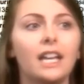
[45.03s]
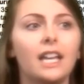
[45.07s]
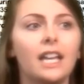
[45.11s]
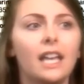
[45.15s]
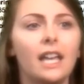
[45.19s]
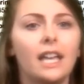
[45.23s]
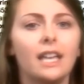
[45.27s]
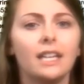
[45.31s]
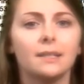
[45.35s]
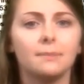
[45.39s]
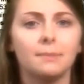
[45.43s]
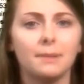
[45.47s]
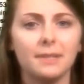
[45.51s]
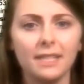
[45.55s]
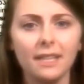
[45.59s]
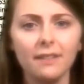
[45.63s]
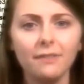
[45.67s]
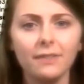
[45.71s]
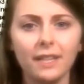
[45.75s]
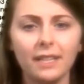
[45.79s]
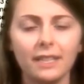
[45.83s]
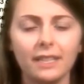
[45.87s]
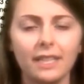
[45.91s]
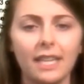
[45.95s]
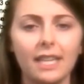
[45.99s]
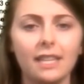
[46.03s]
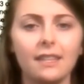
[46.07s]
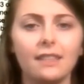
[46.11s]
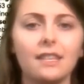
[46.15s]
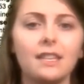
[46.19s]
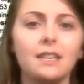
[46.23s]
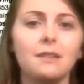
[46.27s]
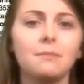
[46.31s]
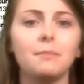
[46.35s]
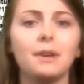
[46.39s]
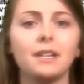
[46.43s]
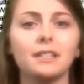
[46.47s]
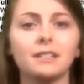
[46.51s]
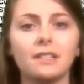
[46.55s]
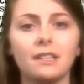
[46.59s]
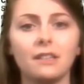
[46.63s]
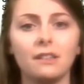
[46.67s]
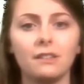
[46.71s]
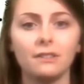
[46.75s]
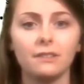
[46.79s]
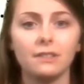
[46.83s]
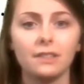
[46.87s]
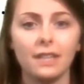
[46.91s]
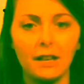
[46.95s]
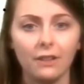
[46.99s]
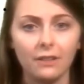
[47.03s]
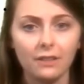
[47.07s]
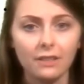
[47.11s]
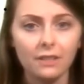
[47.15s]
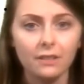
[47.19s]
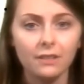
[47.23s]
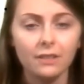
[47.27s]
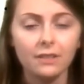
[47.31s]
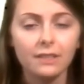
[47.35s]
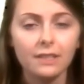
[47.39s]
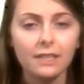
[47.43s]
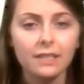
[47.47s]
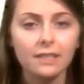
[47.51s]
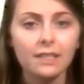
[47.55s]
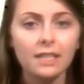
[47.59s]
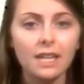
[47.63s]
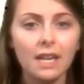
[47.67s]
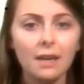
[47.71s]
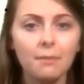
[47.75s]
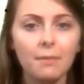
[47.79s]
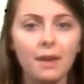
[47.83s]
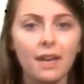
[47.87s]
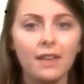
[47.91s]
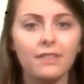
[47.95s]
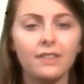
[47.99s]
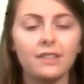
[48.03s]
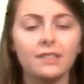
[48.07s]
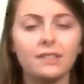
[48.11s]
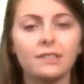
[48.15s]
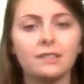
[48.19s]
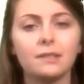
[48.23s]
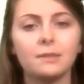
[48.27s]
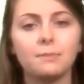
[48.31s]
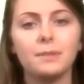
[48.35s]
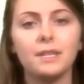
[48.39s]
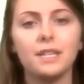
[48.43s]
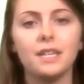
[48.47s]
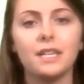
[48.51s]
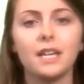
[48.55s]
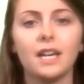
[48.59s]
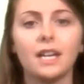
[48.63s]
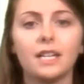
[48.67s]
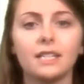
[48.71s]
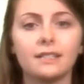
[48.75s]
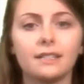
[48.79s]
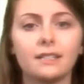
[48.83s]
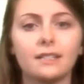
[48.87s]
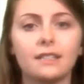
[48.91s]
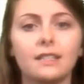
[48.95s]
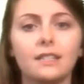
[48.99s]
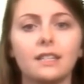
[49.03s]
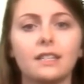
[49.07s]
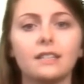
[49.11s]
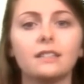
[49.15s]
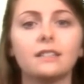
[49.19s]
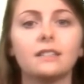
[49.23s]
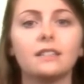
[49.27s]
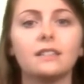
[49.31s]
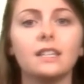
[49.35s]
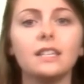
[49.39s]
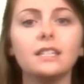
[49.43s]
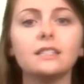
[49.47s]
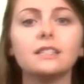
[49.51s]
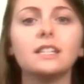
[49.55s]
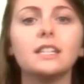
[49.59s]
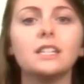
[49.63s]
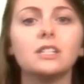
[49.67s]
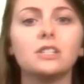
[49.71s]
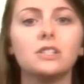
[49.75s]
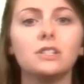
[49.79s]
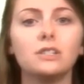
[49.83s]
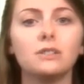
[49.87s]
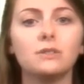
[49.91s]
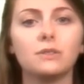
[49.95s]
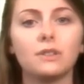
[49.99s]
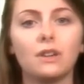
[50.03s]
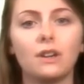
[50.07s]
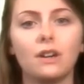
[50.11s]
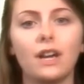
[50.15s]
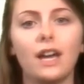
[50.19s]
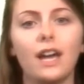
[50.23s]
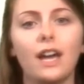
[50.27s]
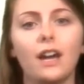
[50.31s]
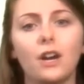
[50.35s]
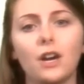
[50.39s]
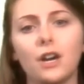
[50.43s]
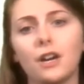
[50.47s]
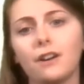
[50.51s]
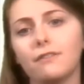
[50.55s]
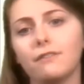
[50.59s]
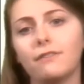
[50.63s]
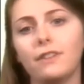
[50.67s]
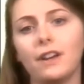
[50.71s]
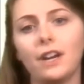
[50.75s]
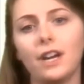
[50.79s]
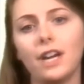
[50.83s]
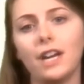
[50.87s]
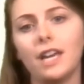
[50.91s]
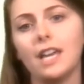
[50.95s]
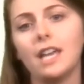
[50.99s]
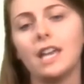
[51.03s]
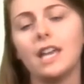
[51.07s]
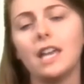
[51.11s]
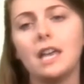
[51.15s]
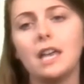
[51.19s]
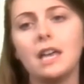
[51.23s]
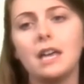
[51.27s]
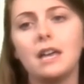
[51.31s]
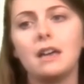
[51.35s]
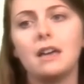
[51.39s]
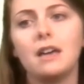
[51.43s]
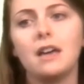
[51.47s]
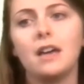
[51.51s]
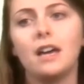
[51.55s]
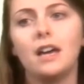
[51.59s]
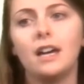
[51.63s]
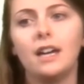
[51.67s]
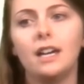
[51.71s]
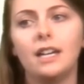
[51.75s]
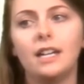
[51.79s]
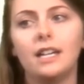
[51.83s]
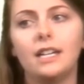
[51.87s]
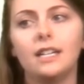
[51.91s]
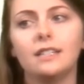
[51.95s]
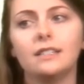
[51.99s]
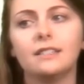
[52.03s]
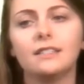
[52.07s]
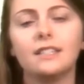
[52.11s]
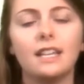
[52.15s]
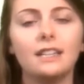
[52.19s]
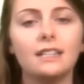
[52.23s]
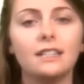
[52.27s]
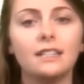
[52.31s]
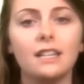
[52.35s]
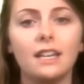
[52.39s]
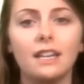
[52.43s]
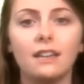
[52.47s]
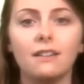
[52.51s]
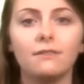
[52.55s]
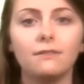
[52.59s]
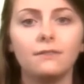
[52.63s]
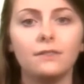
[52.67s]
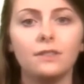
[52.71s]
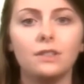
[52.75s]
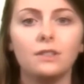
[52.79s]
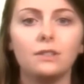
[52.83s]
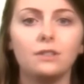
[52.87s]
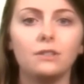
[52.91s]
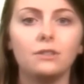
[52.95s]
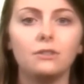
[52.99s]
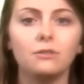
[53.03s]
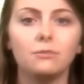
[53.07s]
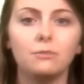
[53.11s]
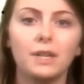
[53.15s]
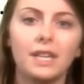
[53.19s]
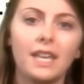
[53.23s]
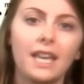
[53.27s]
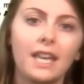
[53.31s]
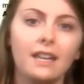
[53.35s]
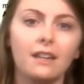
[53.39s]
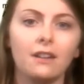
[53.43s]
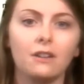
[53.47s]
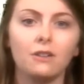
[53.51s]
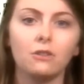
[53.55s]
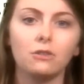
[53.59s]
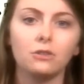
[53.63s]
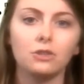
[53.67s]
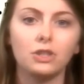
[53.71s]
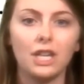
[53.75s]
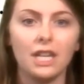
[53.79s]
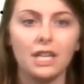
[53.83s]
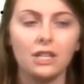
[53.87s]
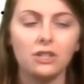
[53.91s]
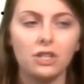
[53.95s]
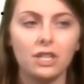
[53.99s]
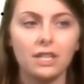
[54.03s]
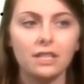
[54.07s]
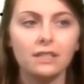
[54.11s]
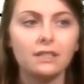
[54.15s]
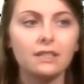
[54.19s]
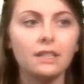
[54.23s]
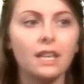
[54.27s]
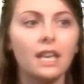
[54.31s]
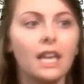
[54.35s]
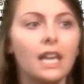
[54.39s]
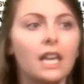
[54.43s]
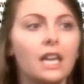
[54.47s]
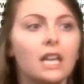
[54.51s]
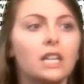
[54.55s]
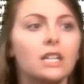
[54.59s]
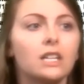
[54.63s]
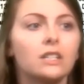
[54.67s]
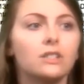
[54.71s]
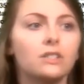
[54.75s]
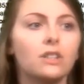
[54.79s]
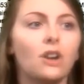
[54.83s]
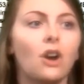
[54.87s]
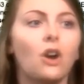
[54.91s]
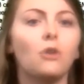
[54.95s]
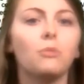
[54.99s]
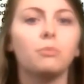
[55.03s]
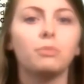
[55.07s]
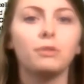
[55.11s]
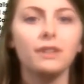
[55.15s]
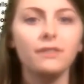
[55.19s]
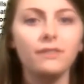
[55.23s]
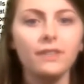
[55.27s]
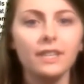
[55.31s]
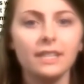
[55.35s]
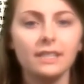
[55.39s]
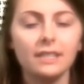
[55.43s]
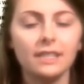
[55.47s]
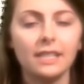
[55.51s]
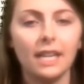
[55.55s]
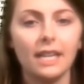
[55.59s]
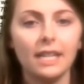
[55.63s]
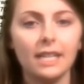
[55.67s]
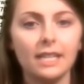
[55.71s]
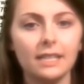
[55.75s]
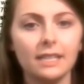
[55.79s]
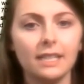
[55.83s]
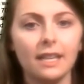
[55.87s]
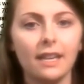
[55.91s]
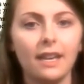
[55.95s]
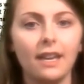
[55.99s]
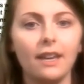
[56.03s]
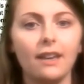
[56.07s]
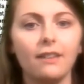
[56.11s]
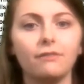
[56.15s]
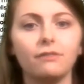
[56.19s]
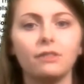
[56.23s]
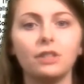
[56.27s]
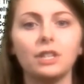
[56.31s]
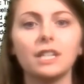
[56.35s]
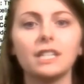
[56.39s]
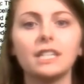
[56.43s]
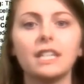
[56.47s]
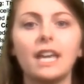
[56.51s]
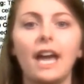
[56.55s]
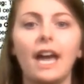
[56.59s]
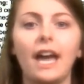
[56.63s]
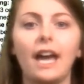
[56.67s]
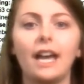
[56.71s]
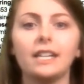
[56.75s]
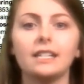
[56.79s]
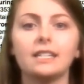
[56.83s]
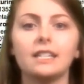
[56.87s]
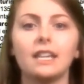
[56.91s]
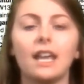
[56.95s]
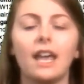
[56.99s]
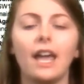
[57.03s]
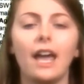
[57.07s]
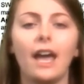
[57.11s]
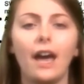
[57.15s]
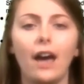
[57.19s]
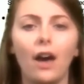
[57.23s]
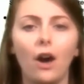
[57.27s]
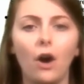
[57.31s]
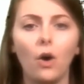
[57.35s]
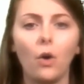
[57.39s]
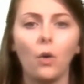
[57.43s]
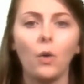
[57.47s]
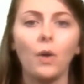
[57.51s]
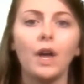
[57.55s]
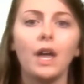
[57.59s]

specifically the musculoskeletal system, and this is because these tissues are very sensitive to mechanical changes. So previous studies have looked at how